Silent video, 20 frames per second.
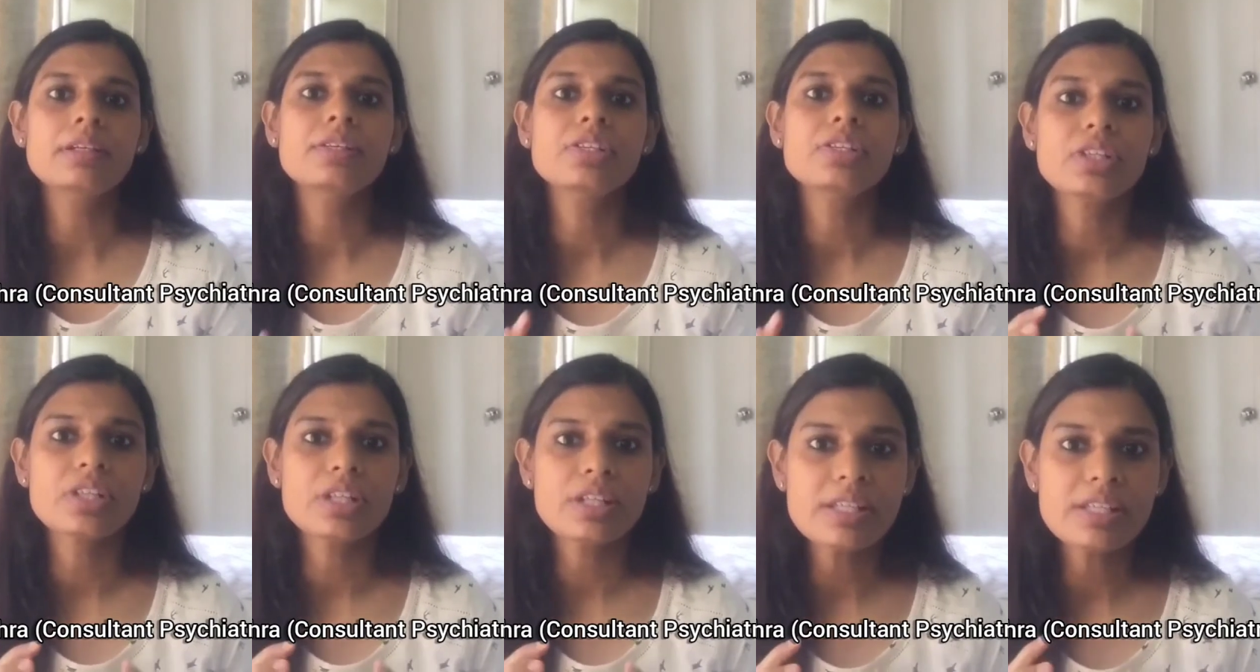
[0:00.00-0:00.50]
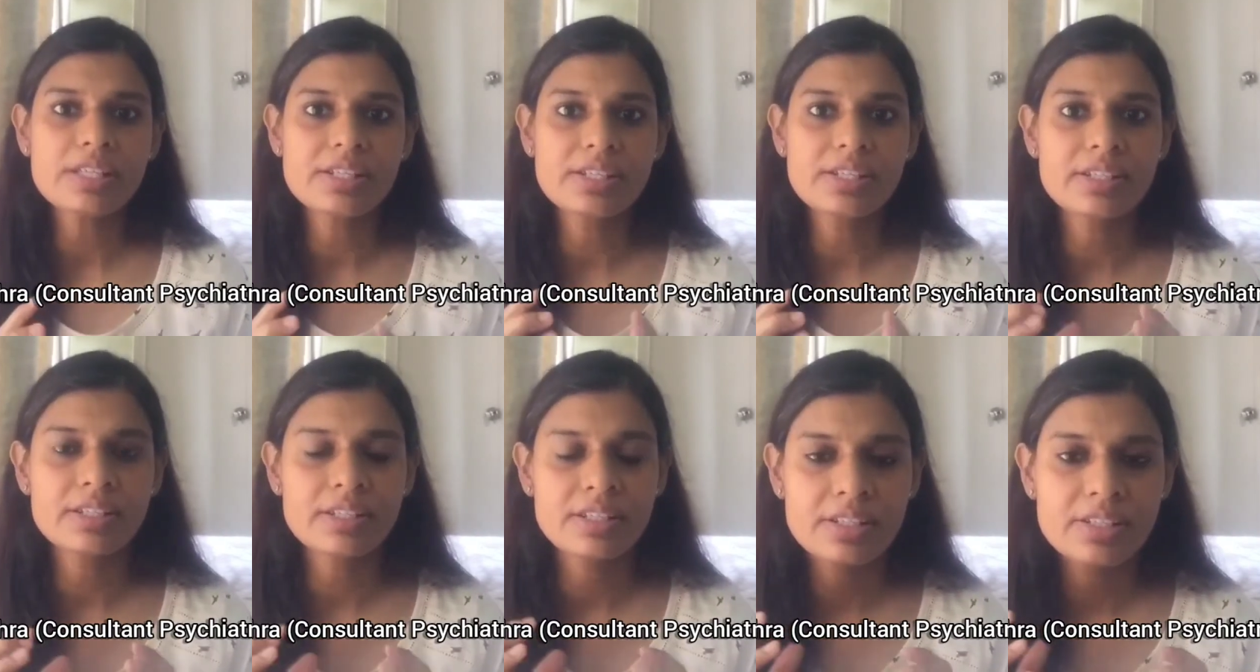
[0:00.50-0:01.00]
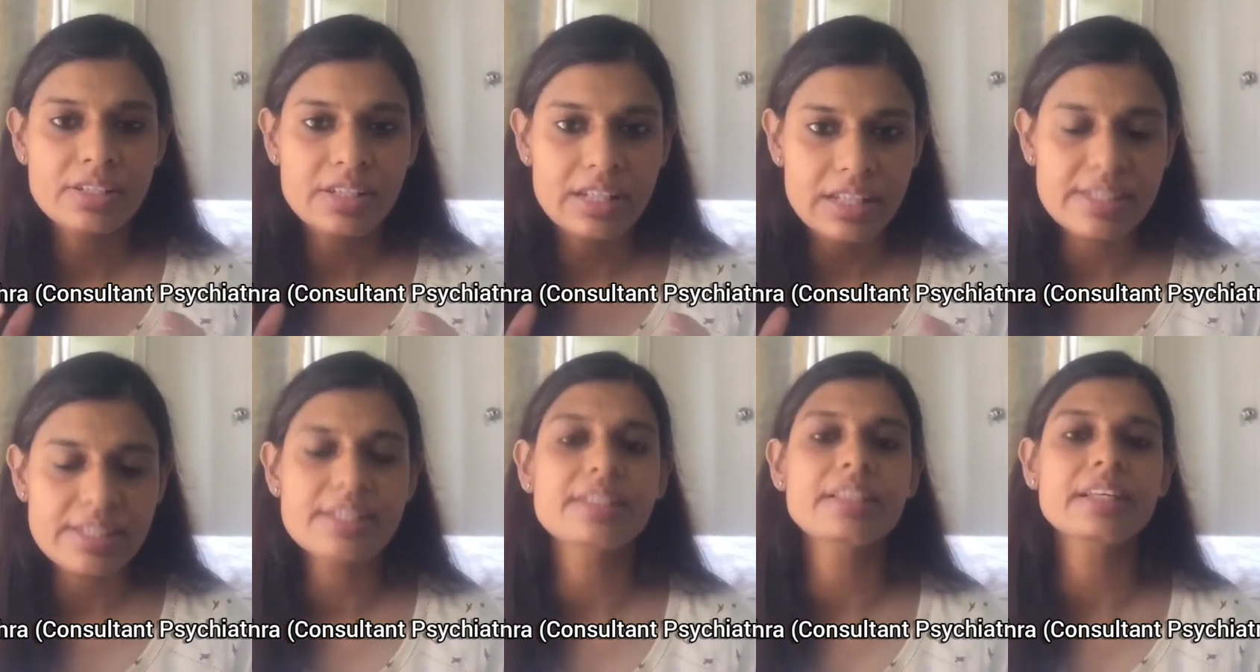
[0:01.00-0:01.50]
Just
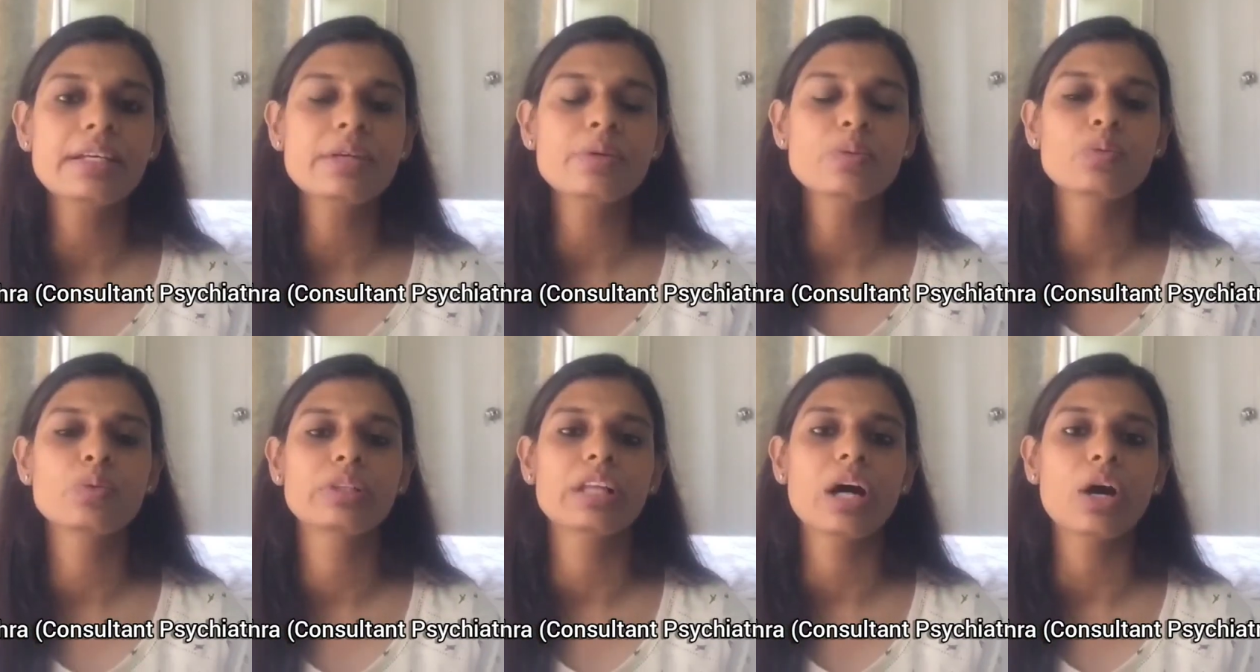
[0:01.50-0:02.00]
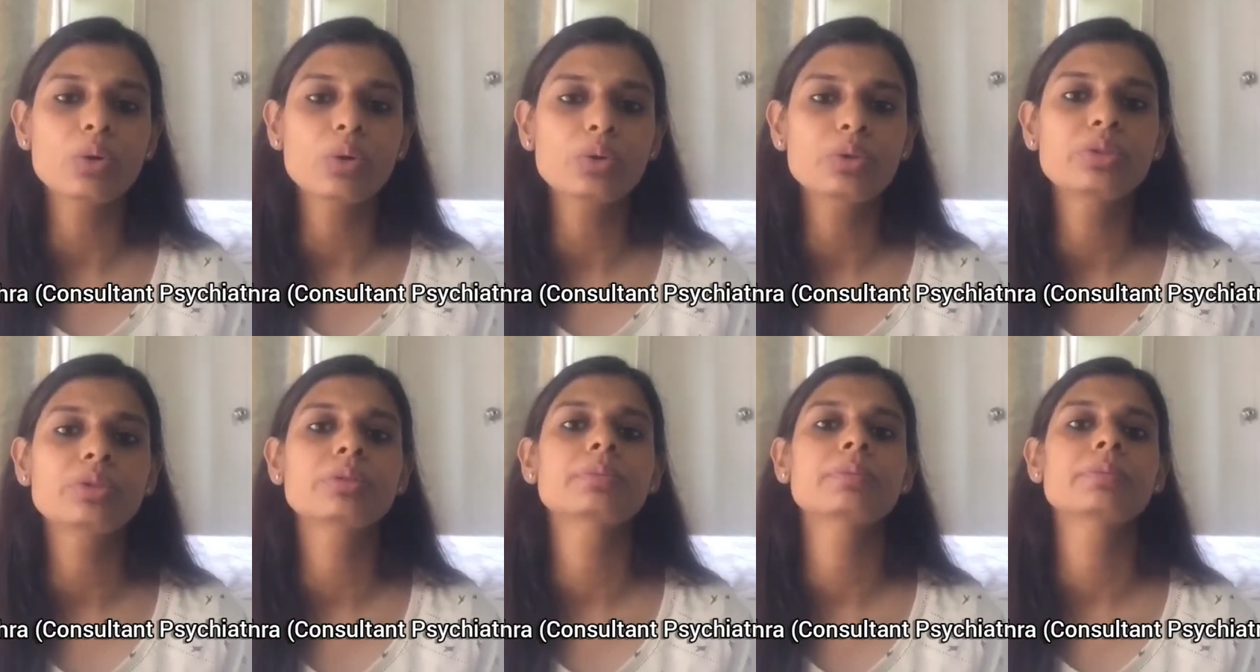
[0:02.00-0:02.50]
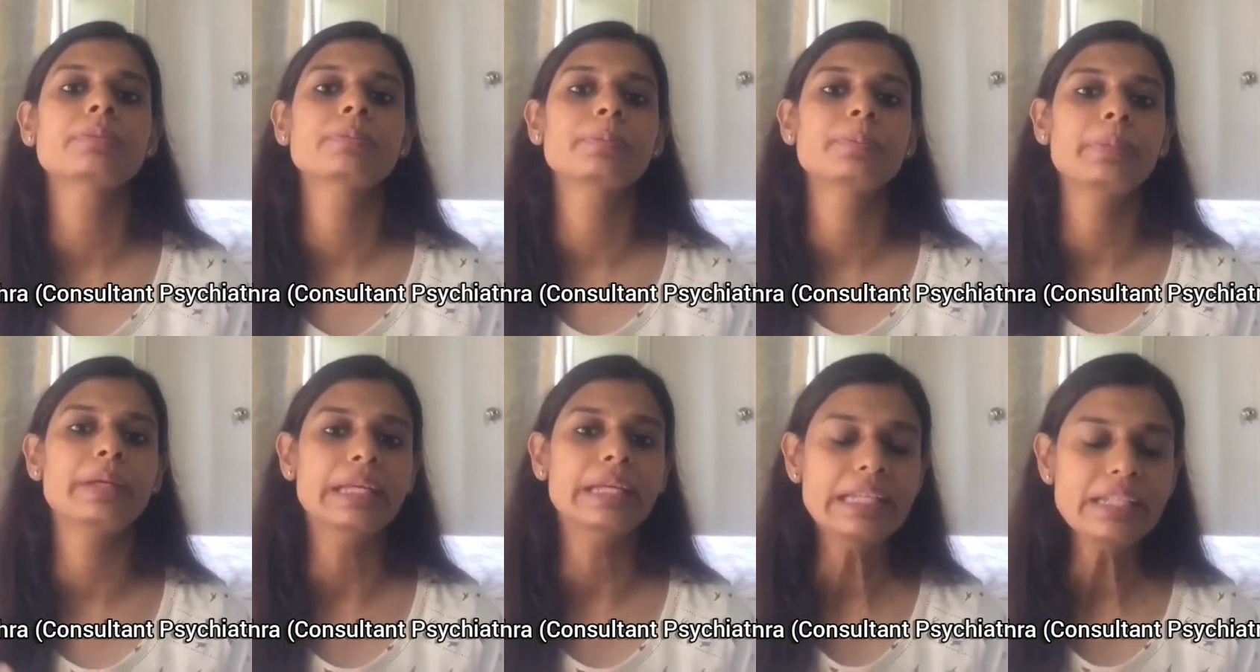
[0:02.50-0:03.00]
listening without
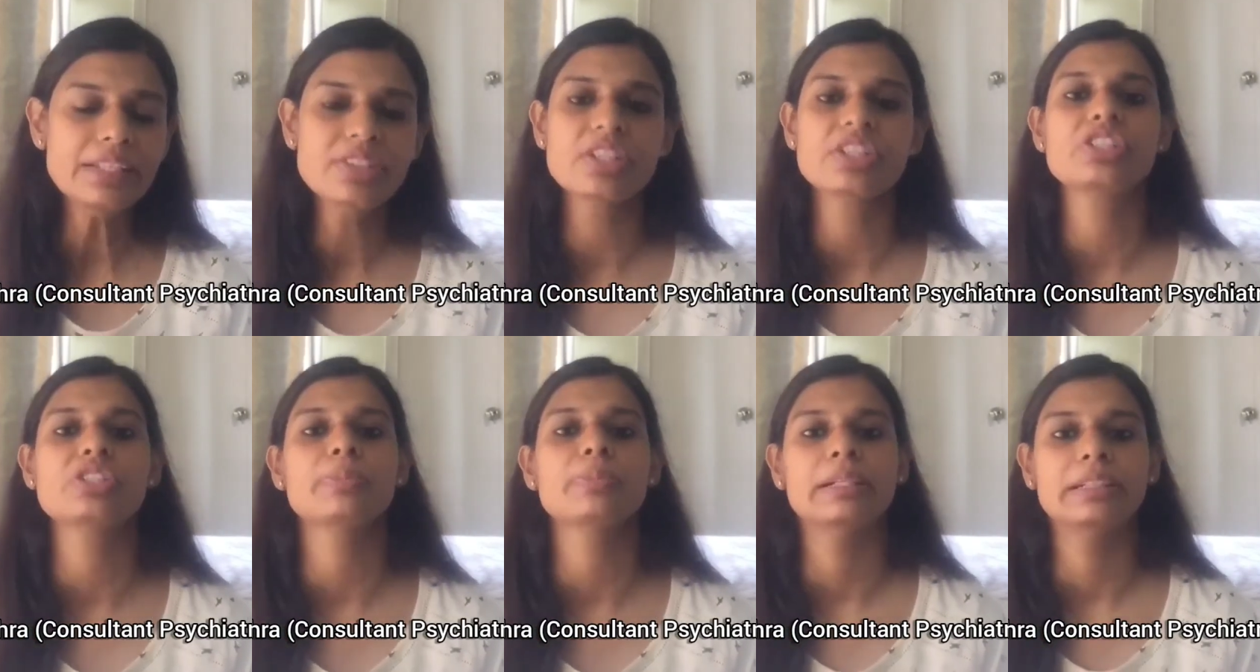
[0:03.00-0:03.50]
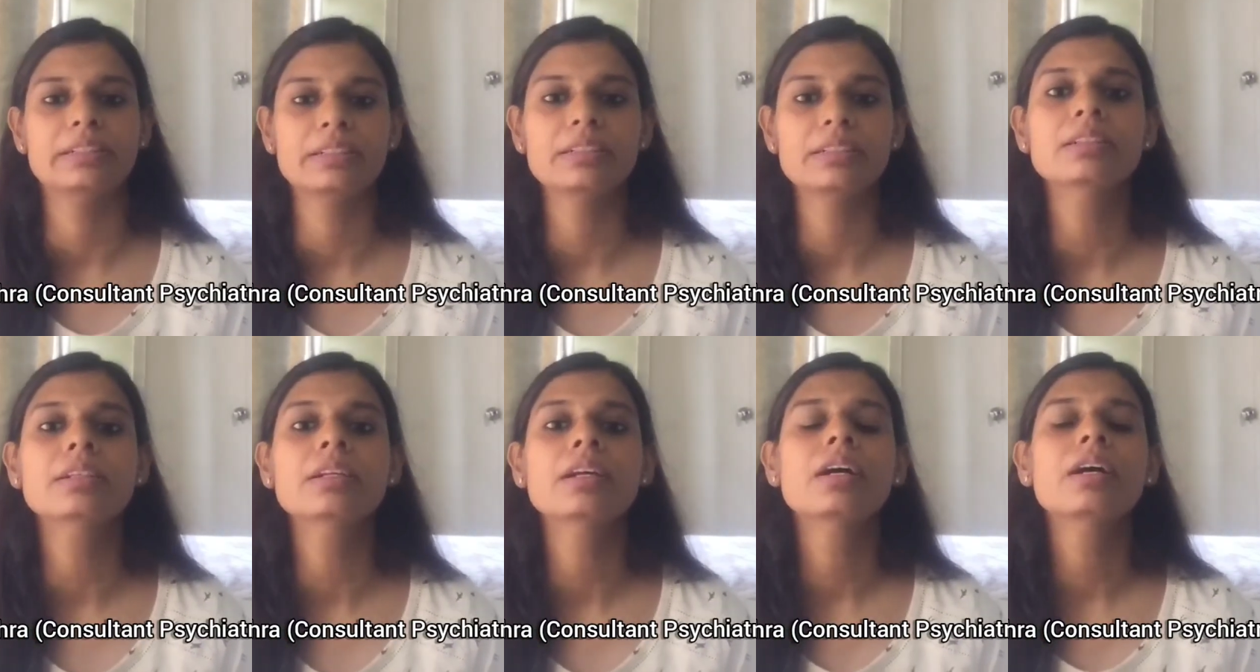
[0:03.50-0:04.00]
being judgmental